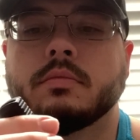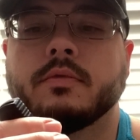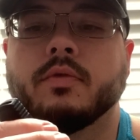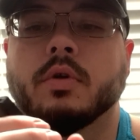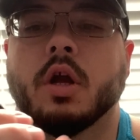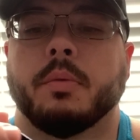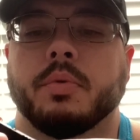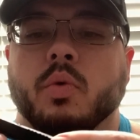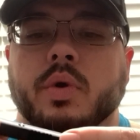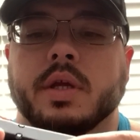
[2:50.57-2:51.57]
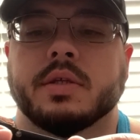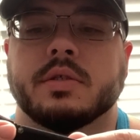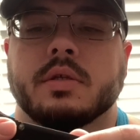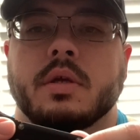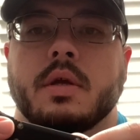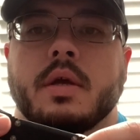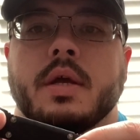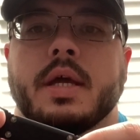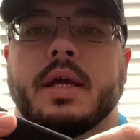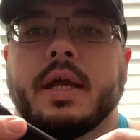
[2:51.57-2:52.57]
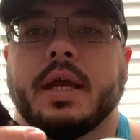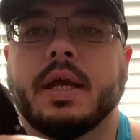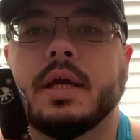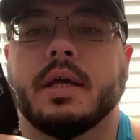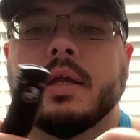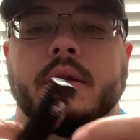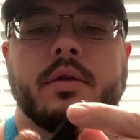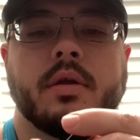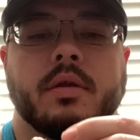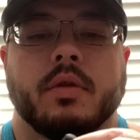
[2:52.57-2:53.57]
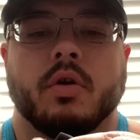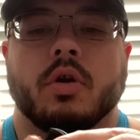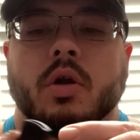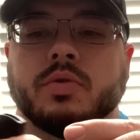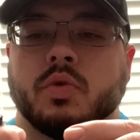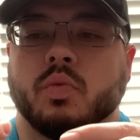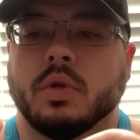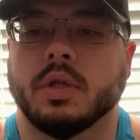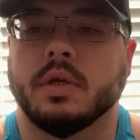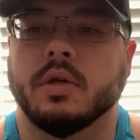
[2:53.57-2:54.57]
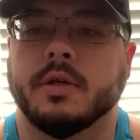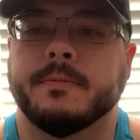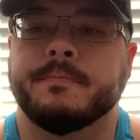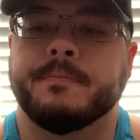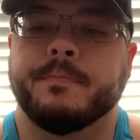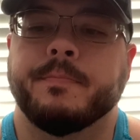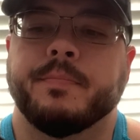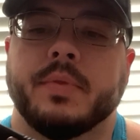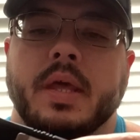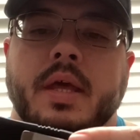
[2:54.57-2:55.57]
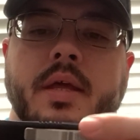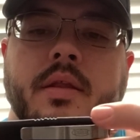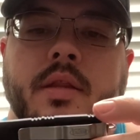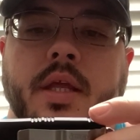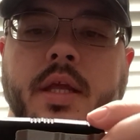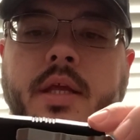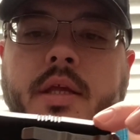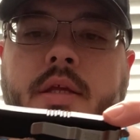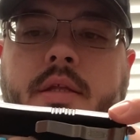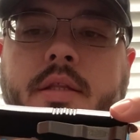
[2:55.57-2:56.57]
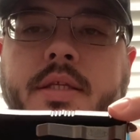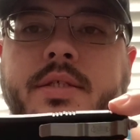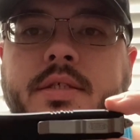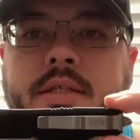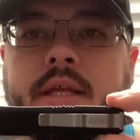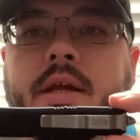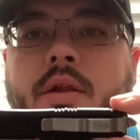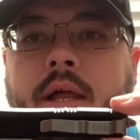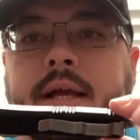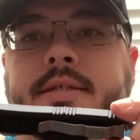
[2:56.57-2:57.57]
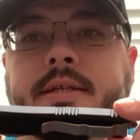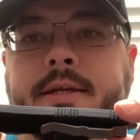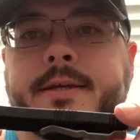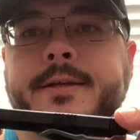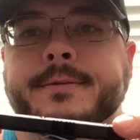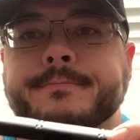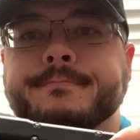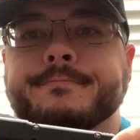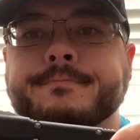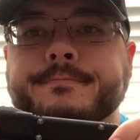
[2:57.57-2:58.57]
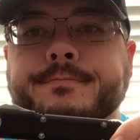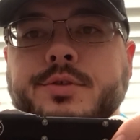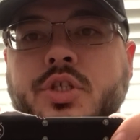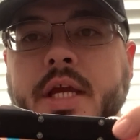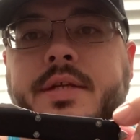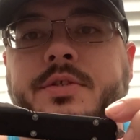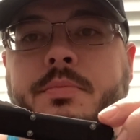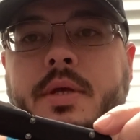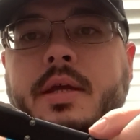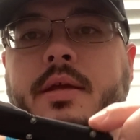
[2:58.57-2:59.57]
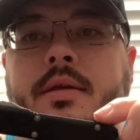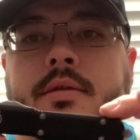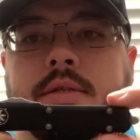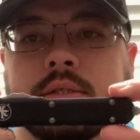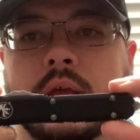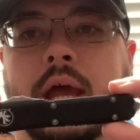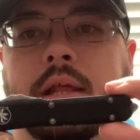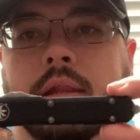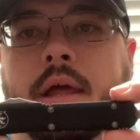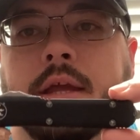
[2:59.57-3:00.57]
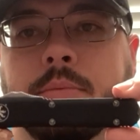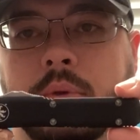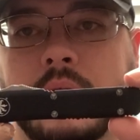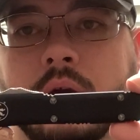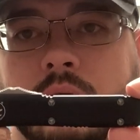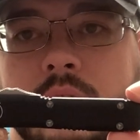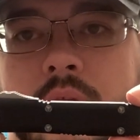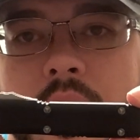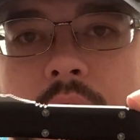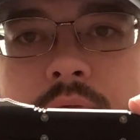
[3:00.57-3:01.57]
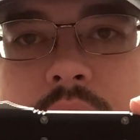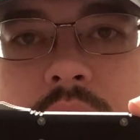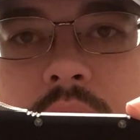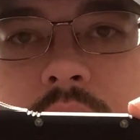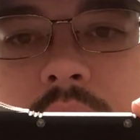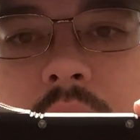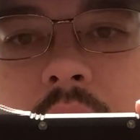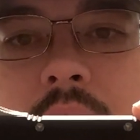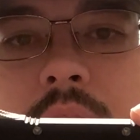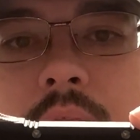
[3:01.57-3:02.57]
for a couple of weeks. And the ergos are really good. This is the classic chase me, design it like me OTF. This is the design